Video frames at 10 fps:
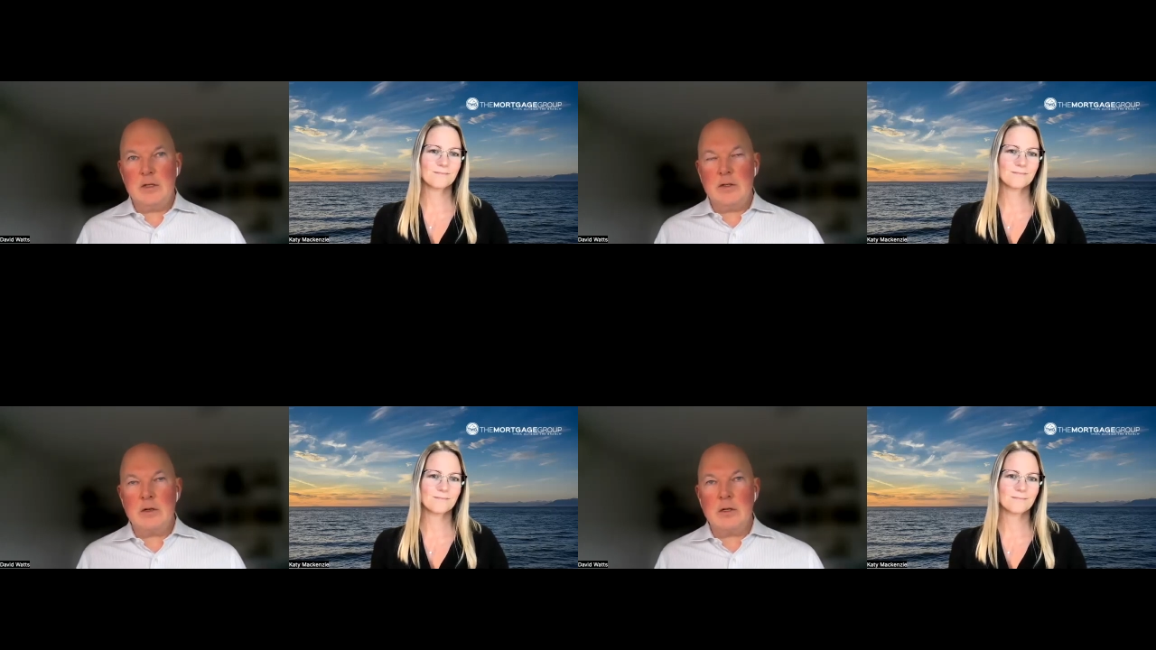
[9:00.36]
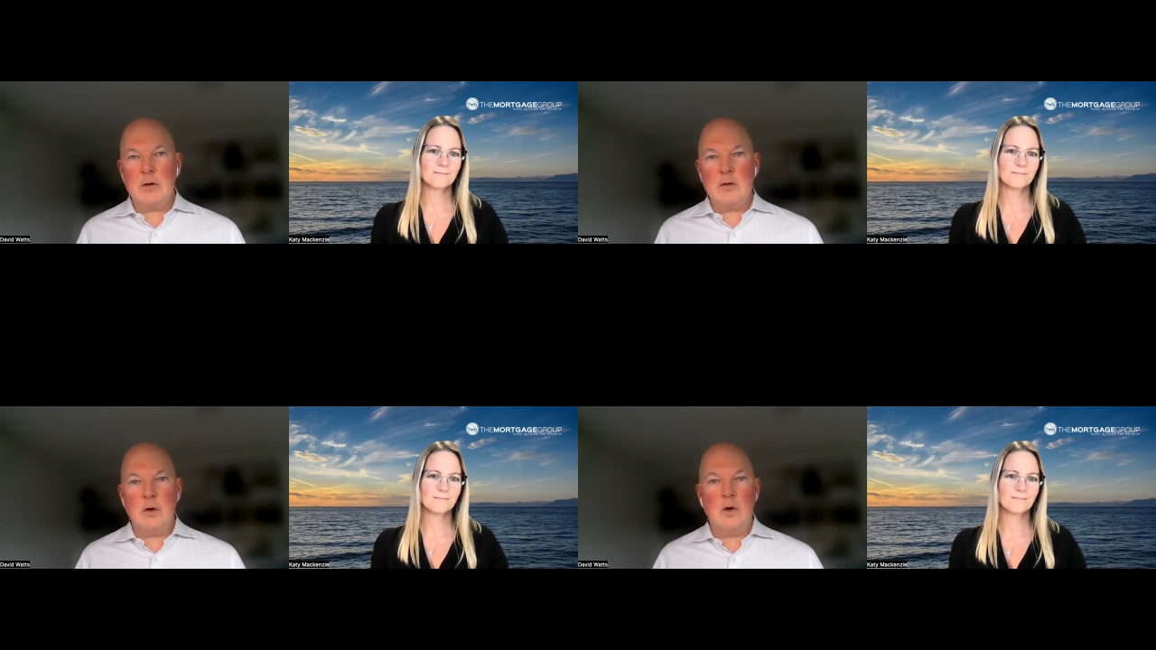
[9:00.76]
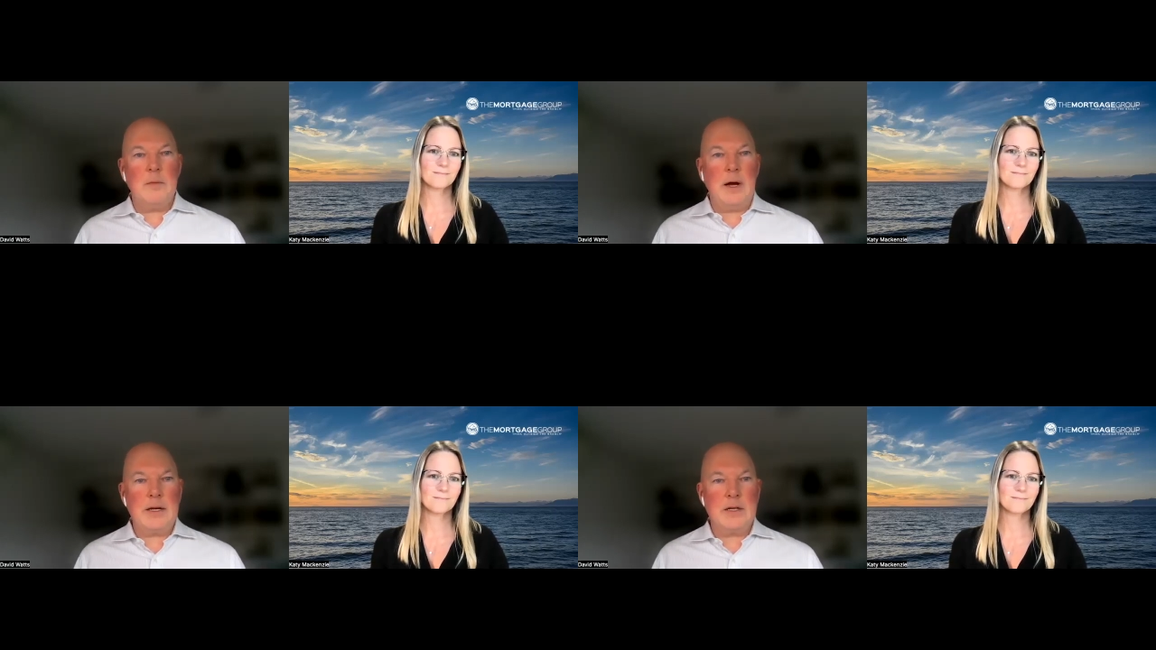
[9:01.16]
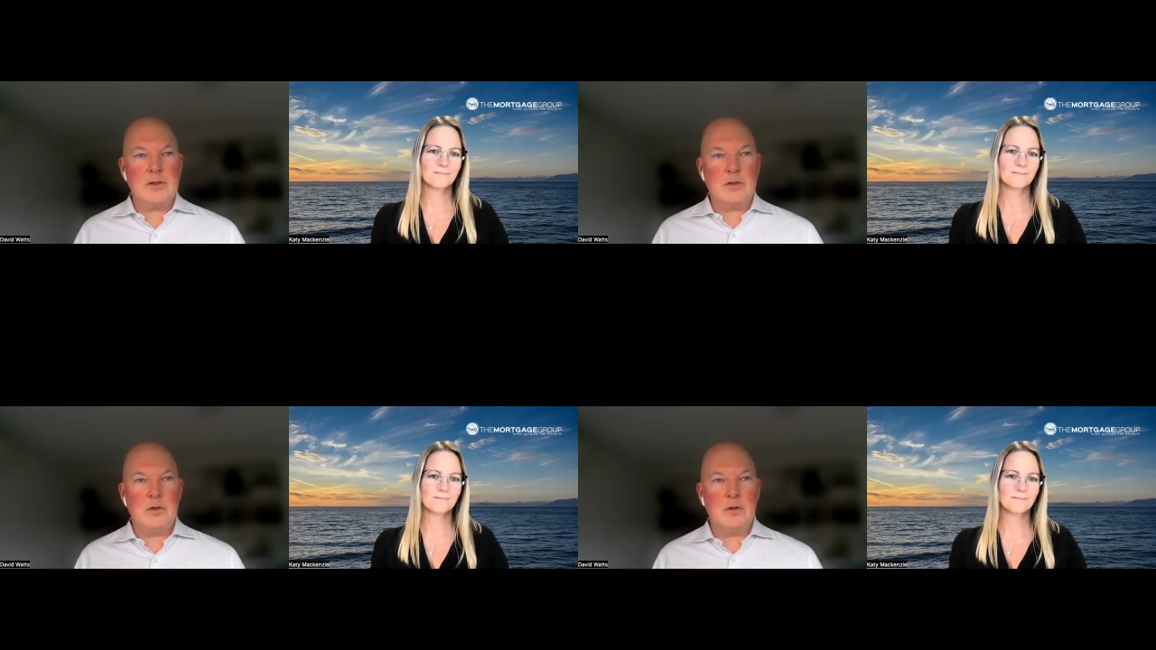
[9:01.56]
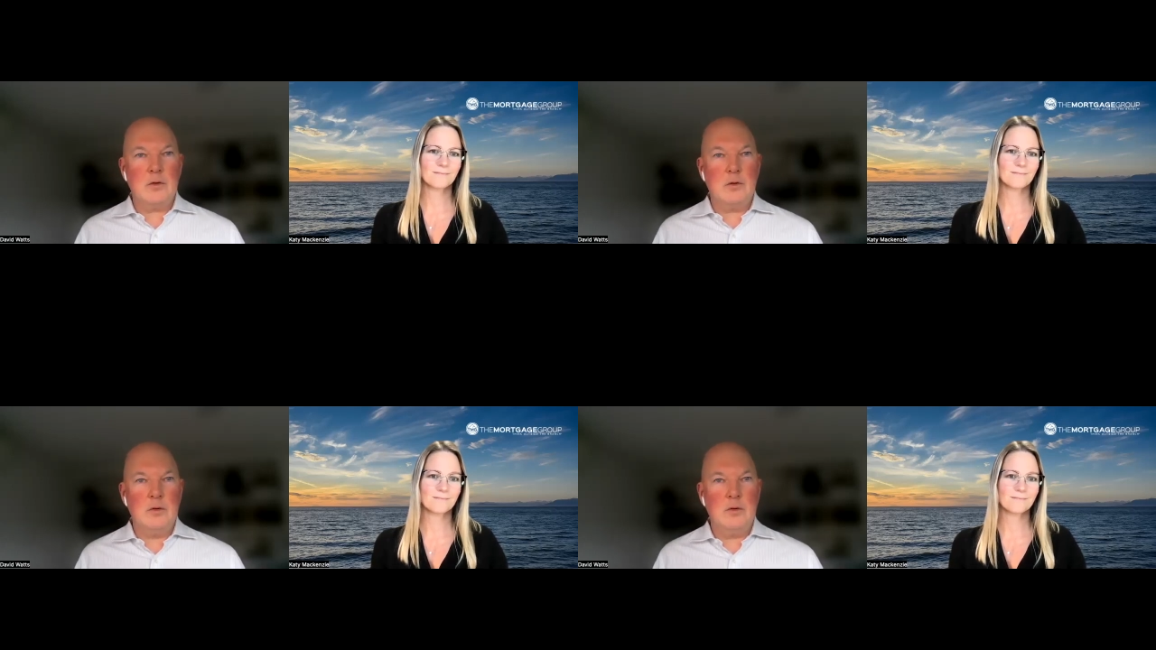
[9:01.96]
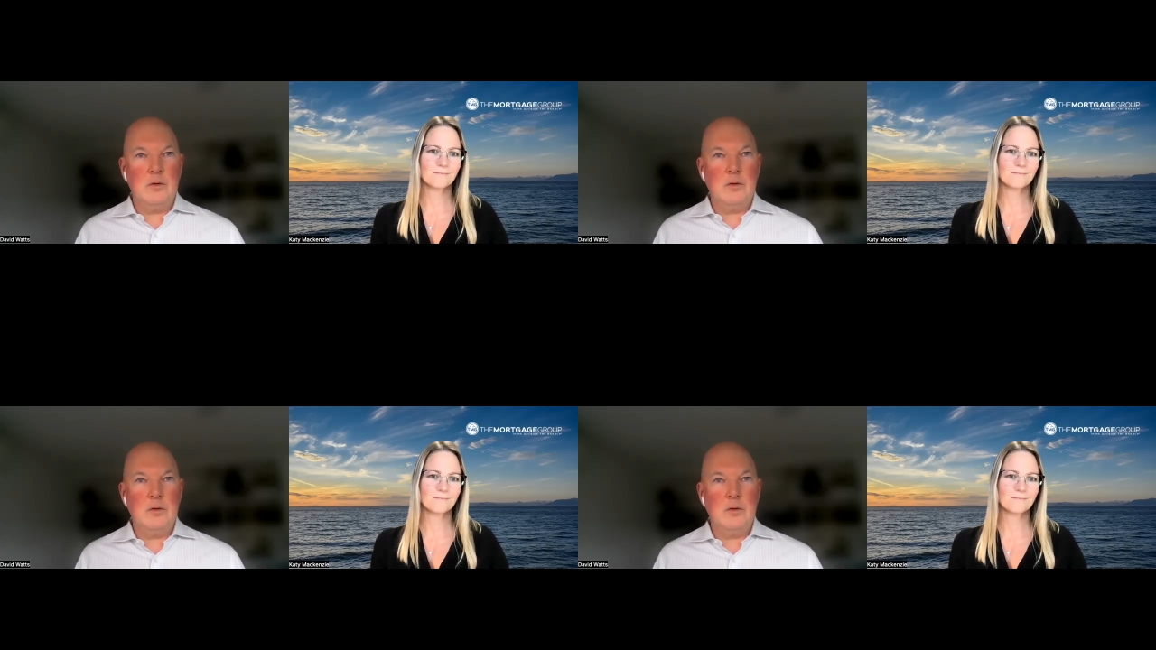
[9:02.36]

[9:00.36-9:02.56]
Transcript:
Speaker 1: unclear on the holdback as to,